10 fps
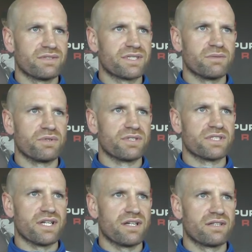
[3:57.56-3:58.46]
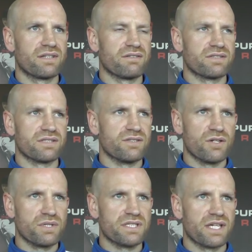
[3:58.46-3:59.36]
As simple as that. There's
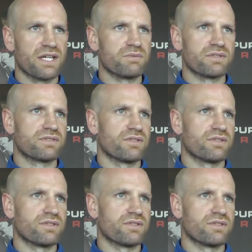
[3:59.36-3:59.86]
no easy games, as